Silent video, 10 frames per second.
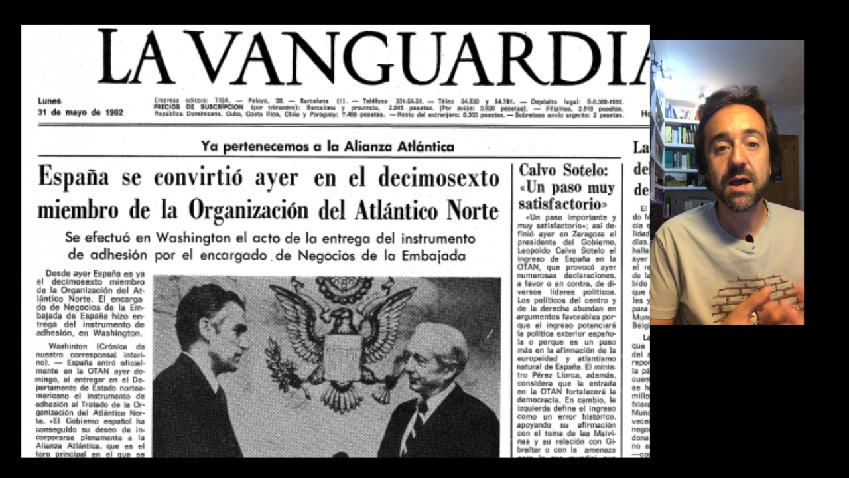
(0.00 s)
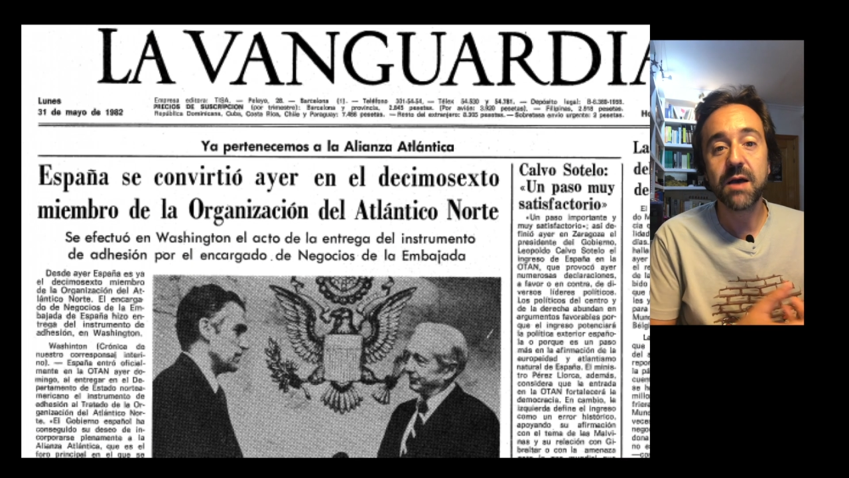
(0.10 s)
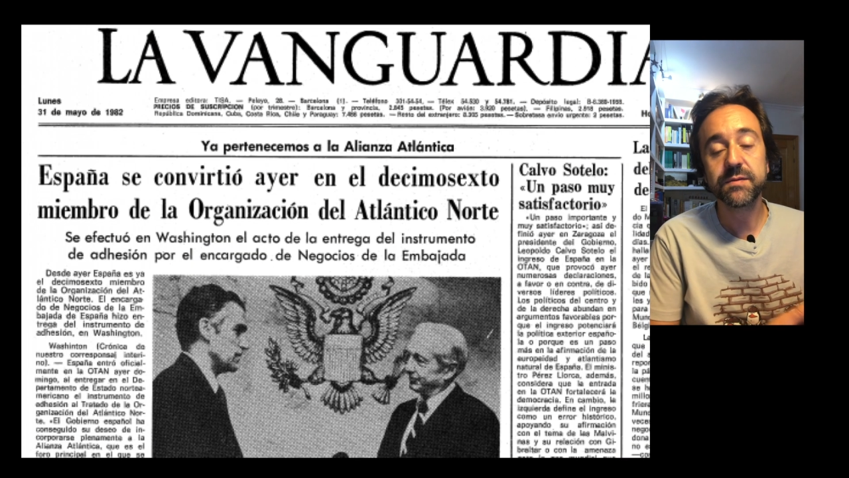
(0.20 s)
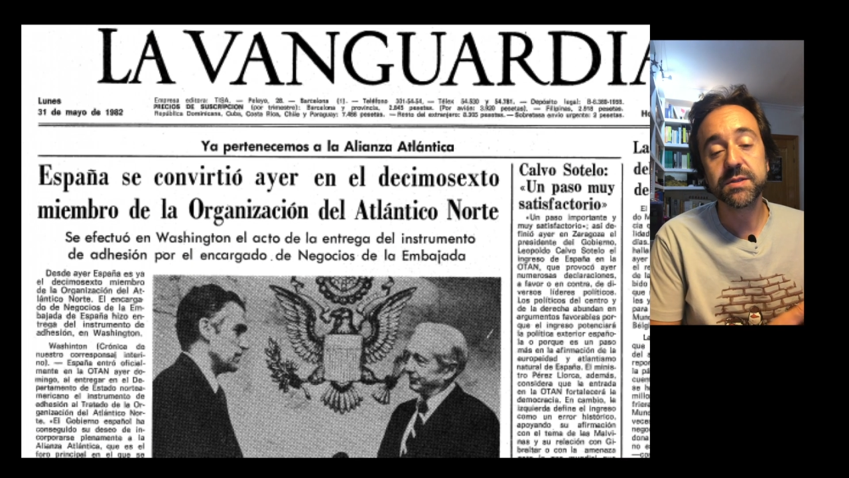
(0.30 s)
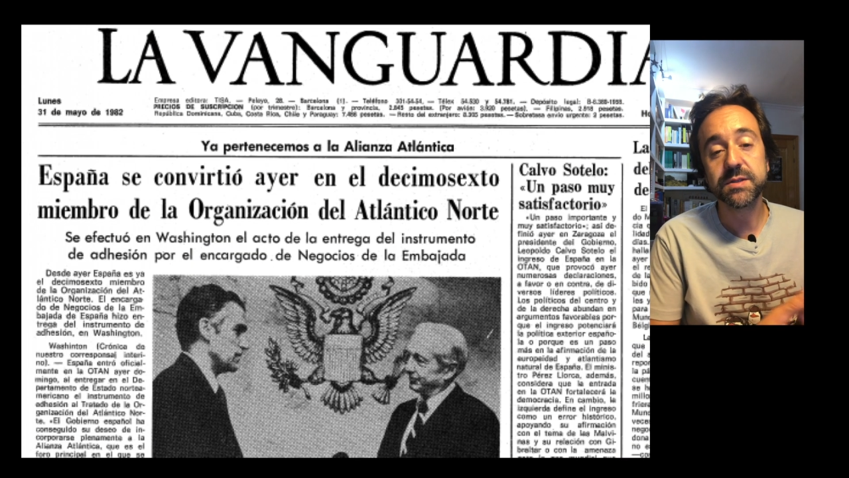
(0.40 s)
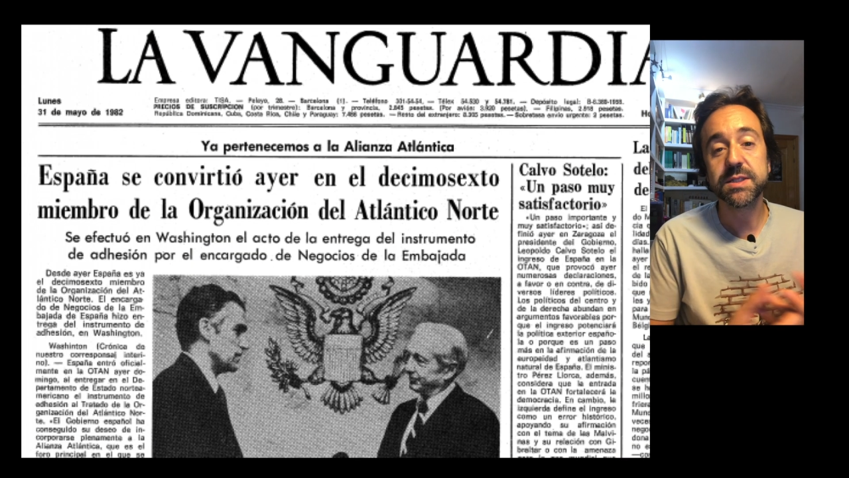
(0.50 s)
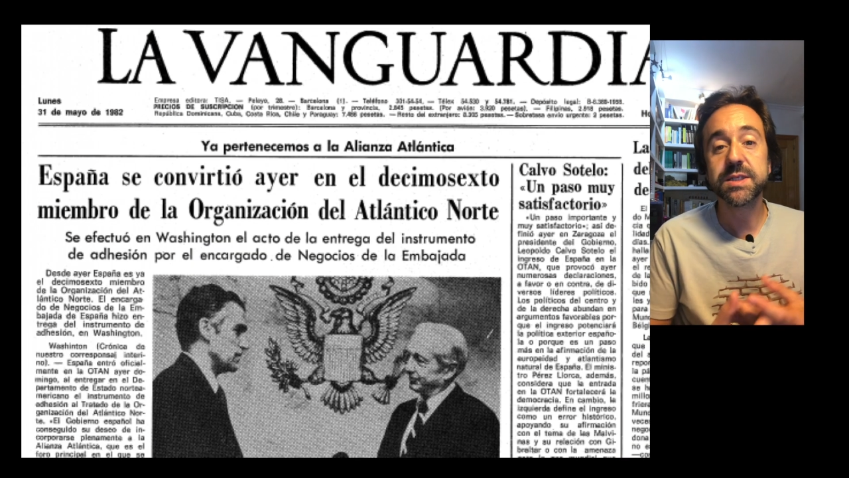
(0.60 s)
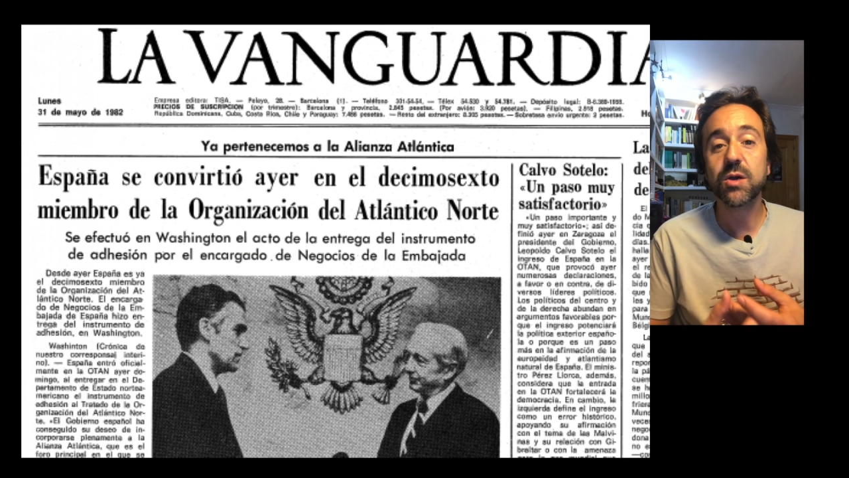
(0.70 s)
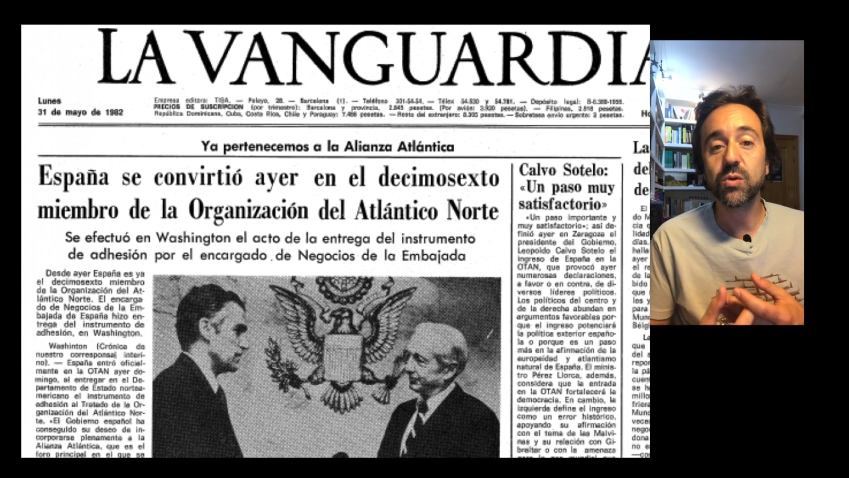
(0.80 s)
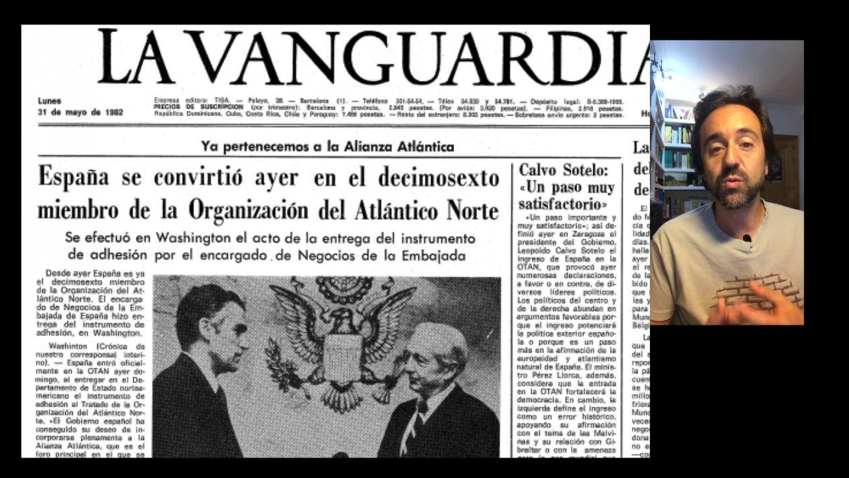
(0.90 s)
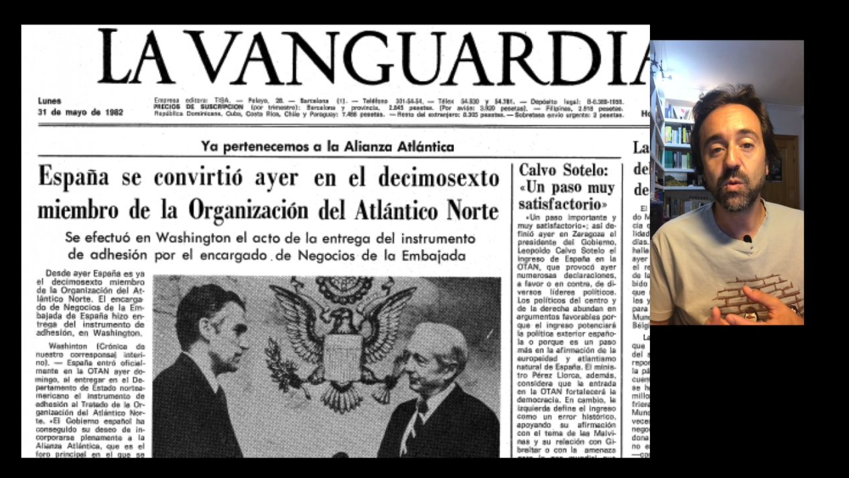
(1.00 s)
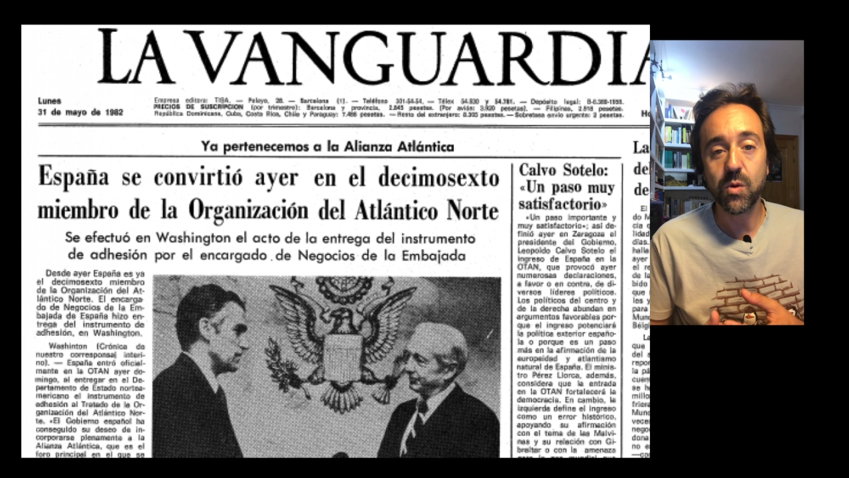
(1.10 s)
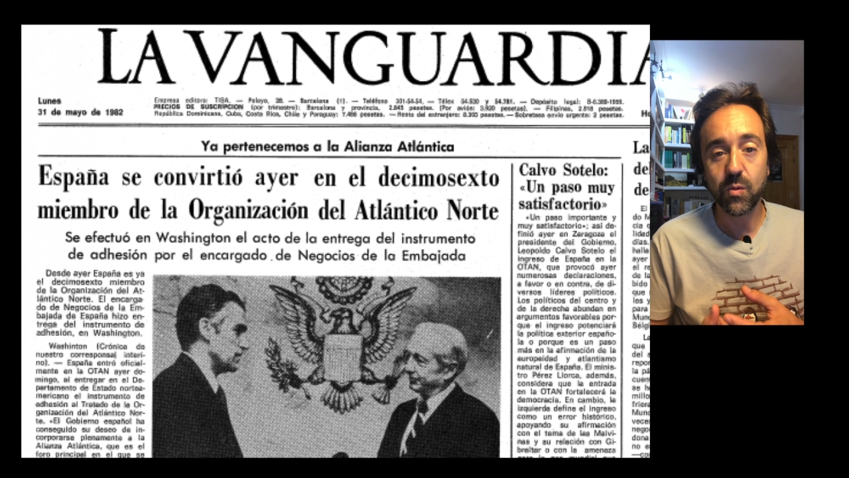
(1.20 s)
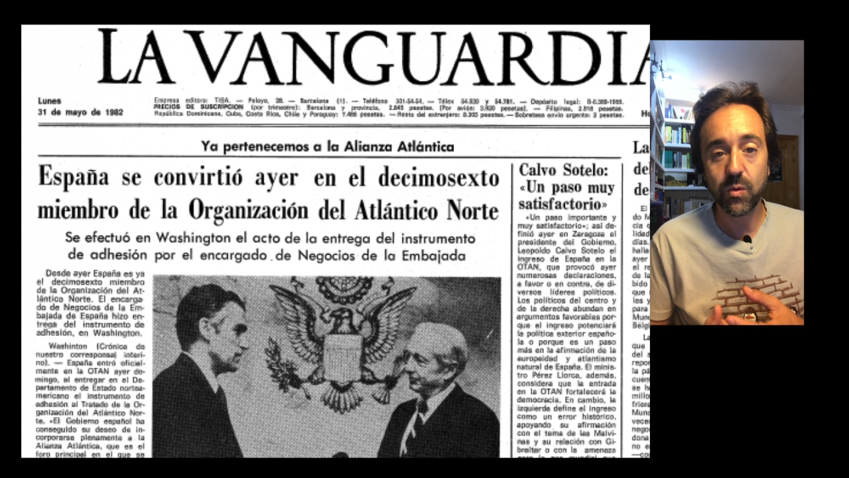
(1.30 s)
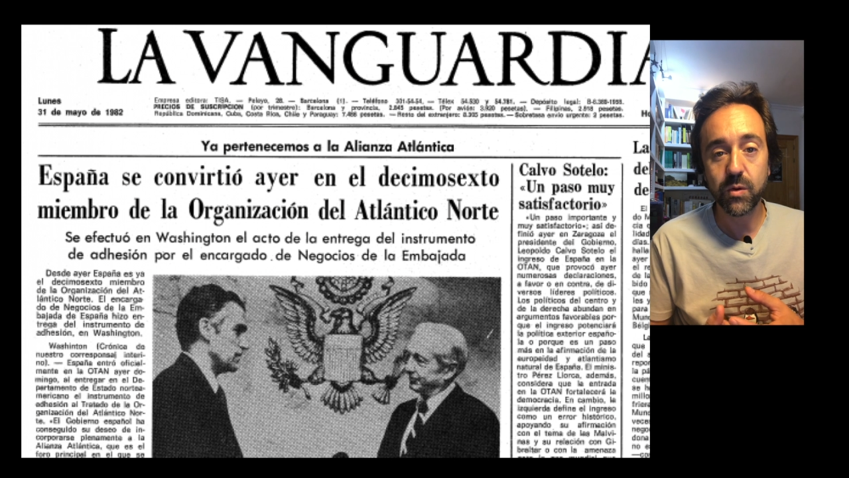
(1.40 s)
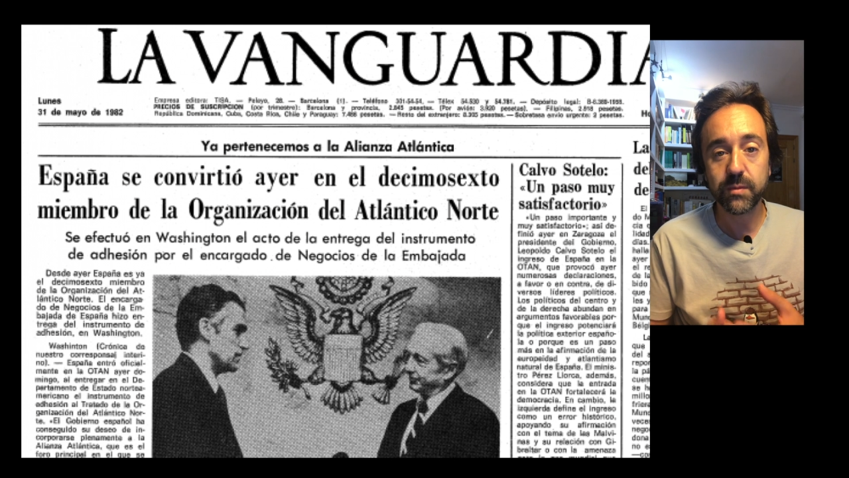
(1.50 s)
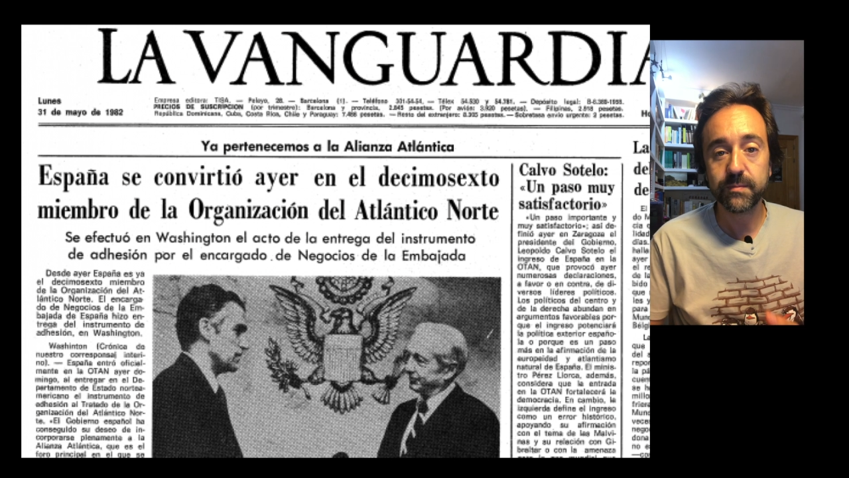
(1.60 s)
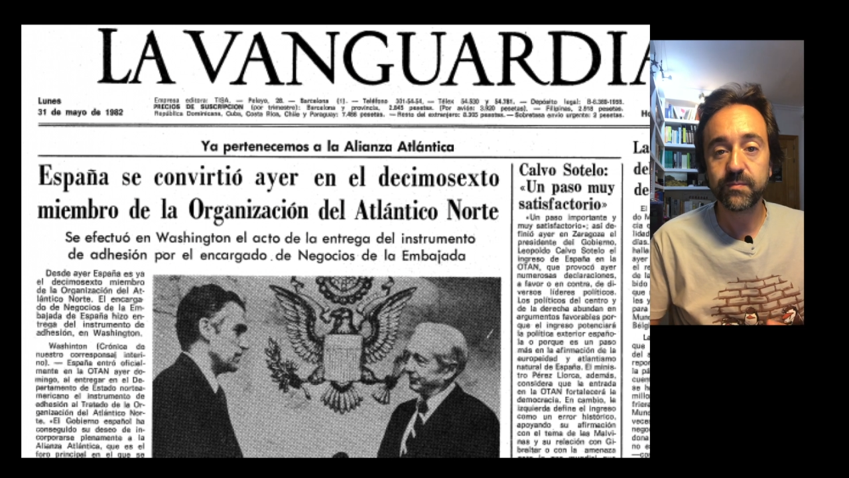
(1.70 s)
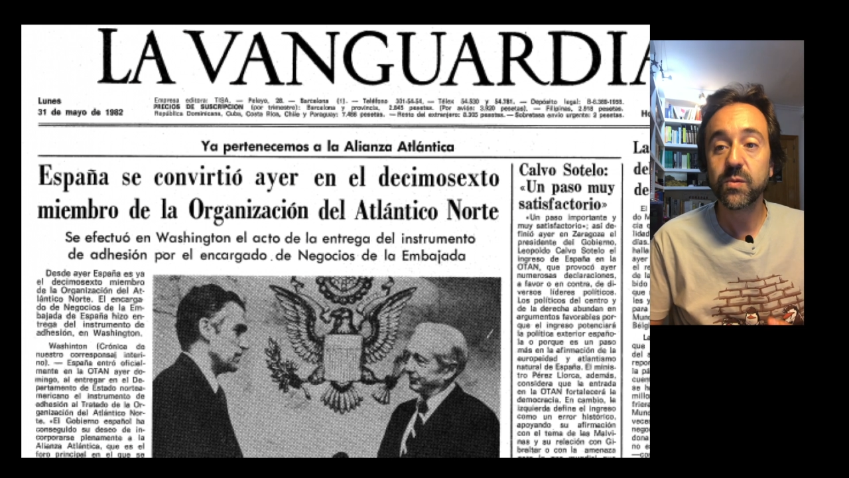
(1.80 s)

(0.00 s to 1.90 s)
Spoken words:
after the Second World War.